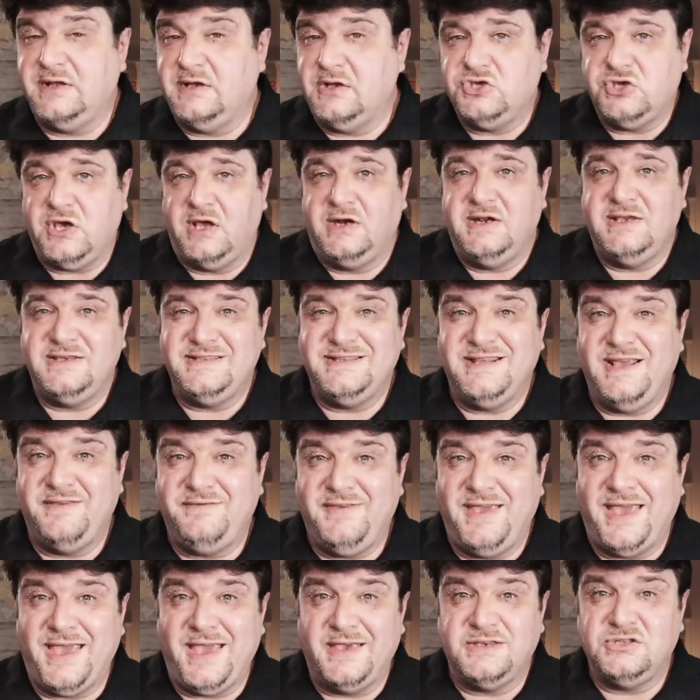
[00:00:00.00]
that the Chinese
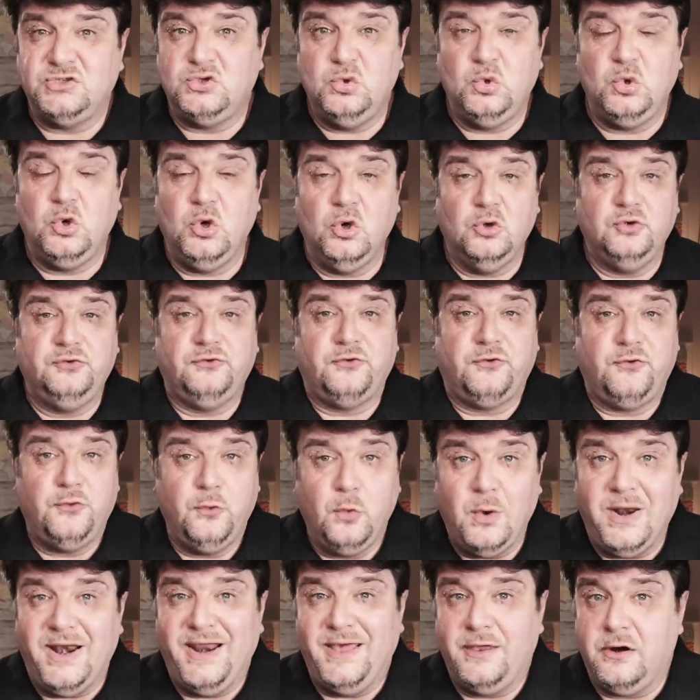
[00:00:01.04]
Navy has to go
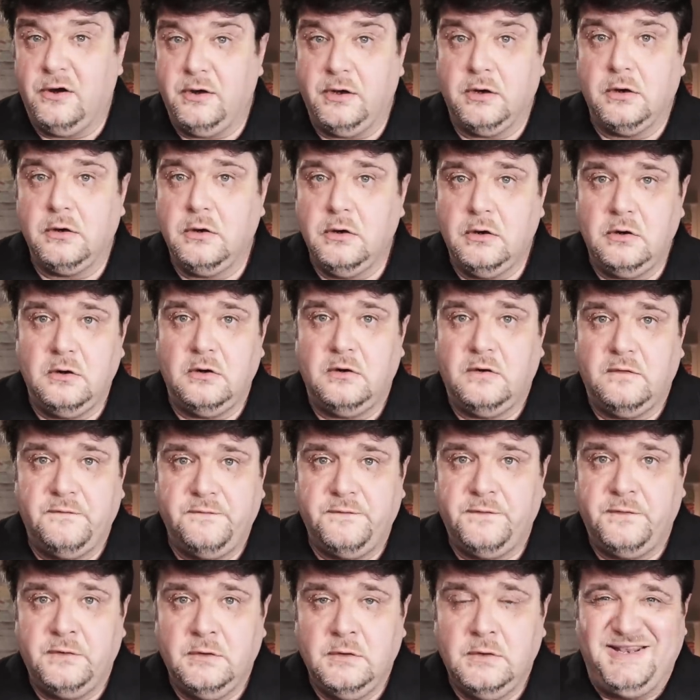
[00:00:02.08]
through a learning
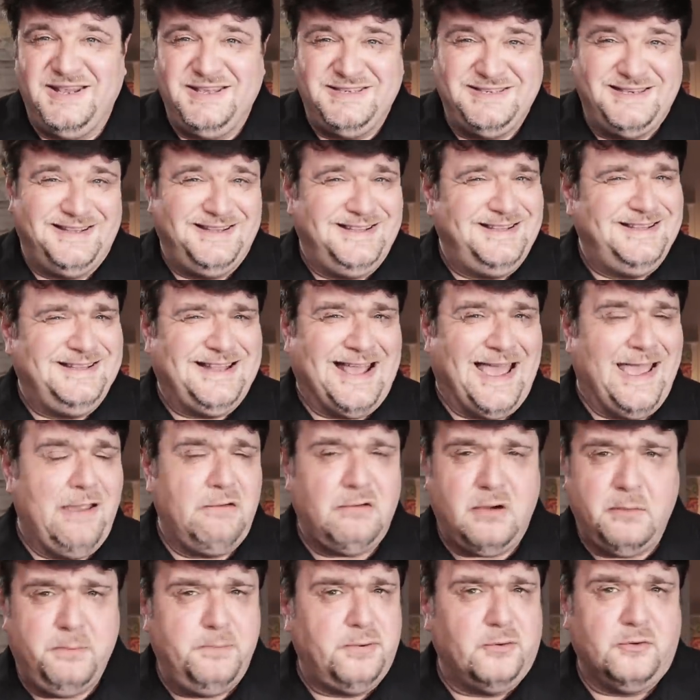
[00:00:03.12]
curve, this
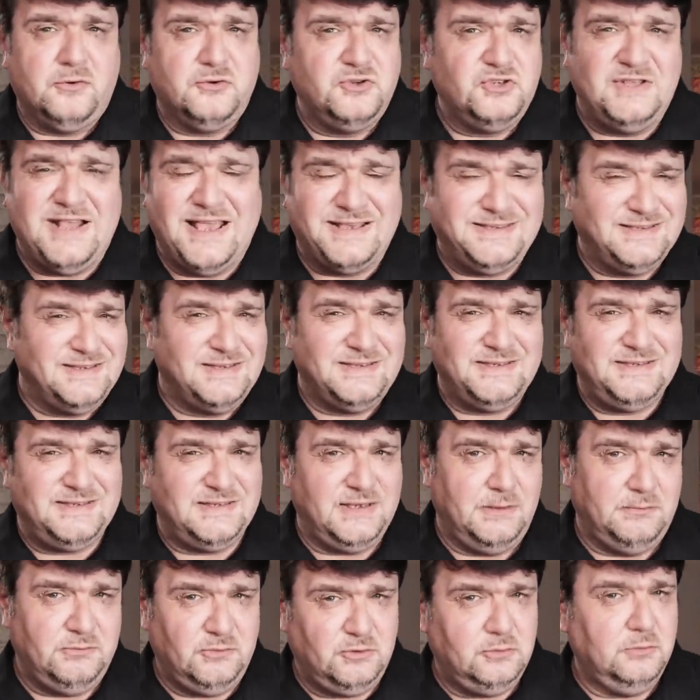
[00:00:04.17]
entire approach doesn't
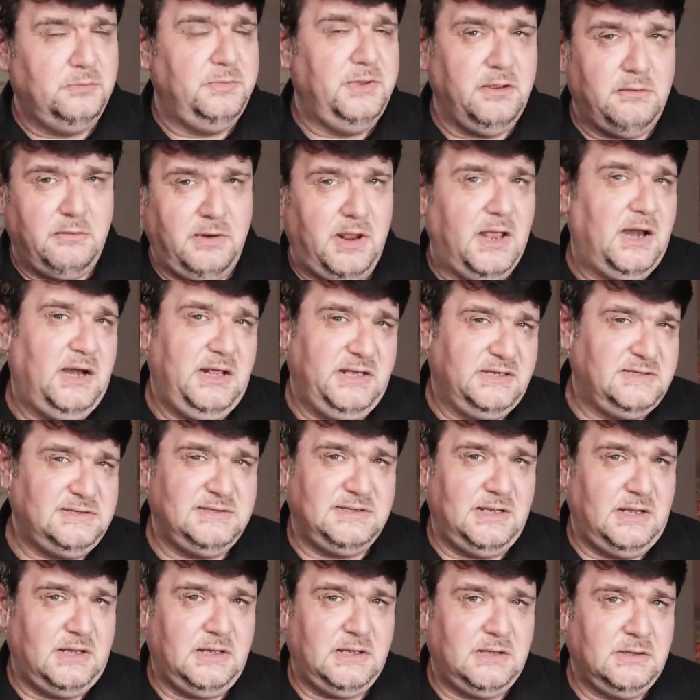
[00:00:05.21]
seem to be
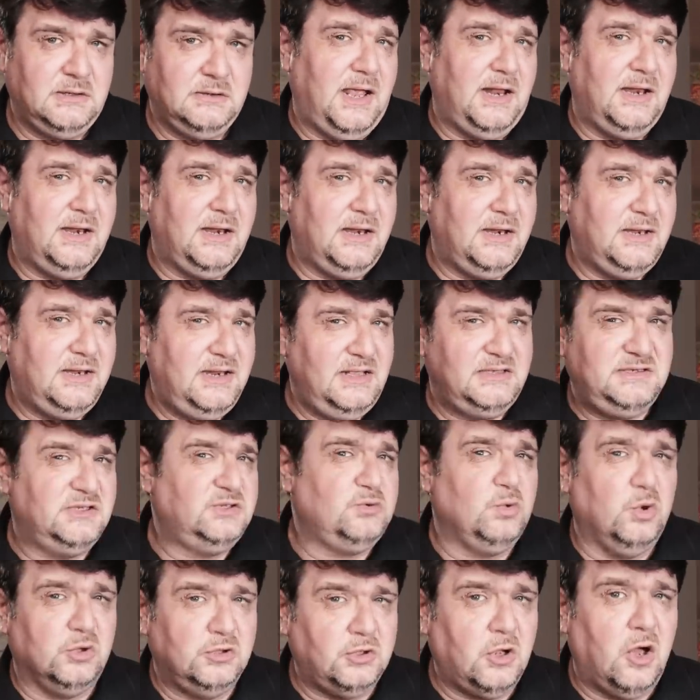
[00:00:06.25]
realistic. And this
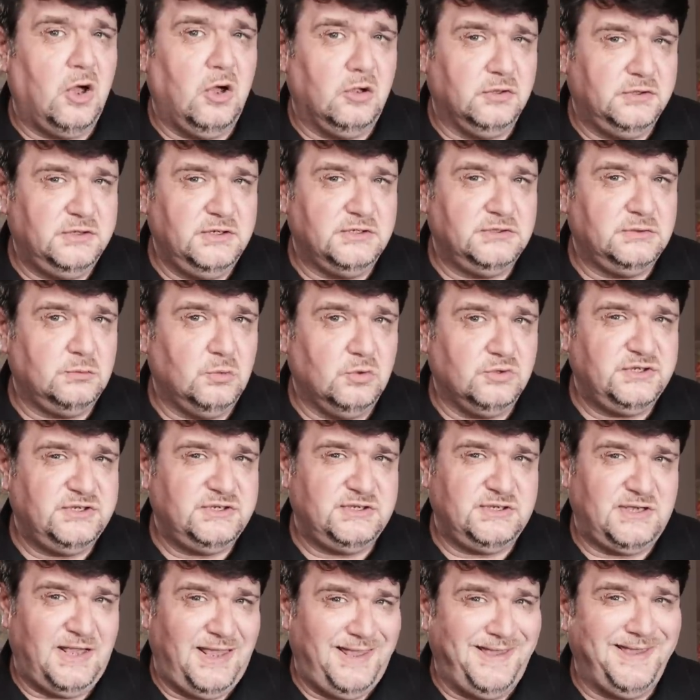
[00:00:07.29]
is what Otis was
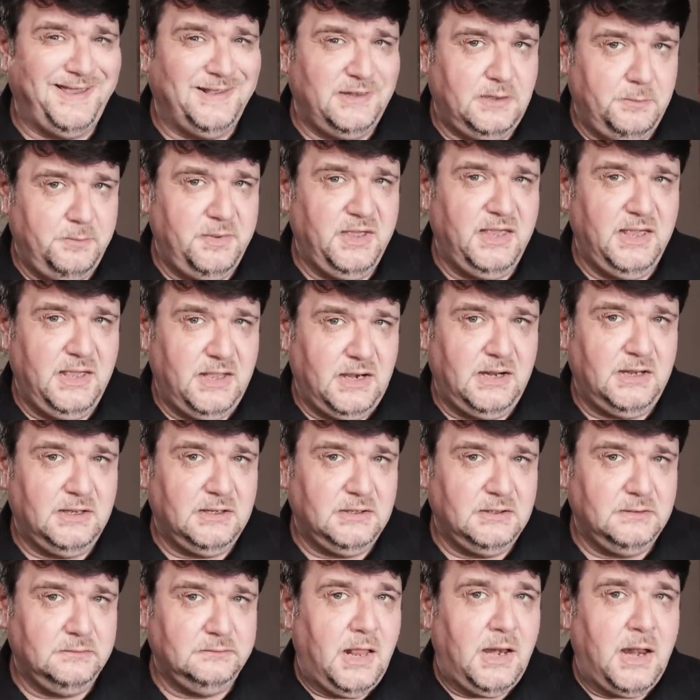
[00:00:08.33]
saying at the
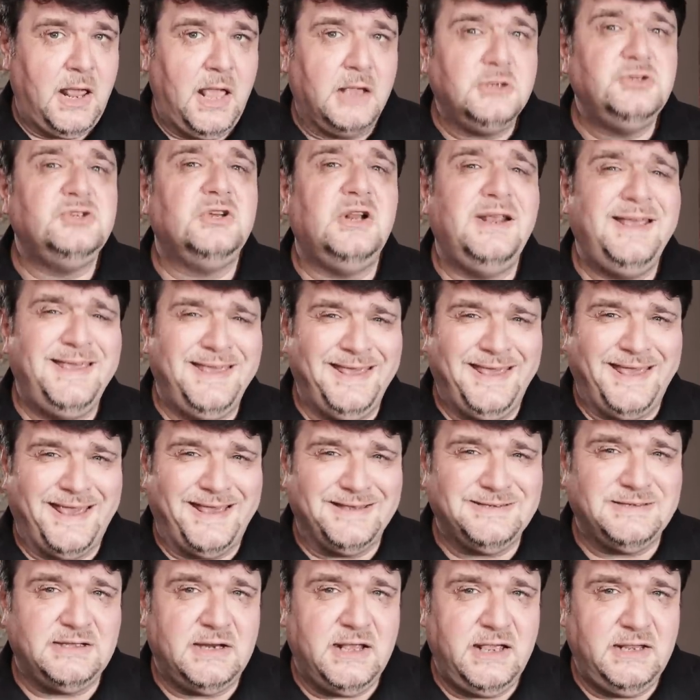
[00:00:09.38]
beginning. And actually, he
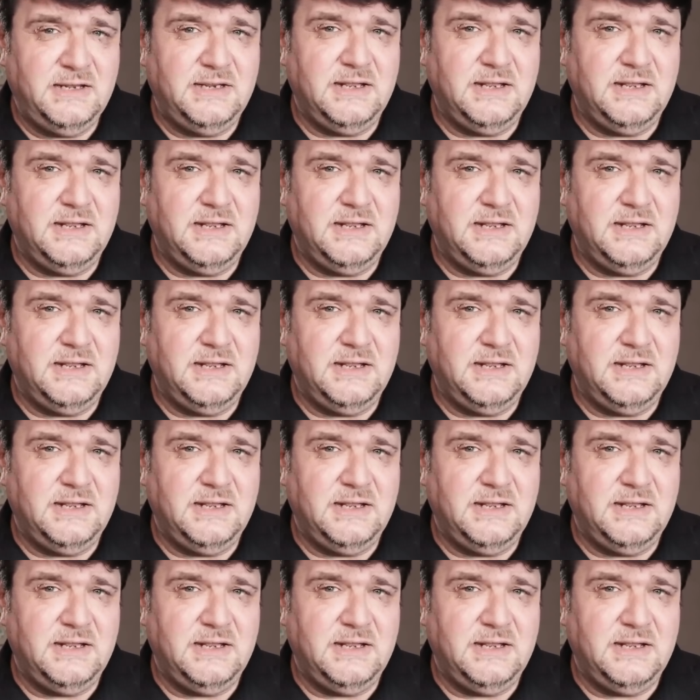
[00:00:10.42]
has an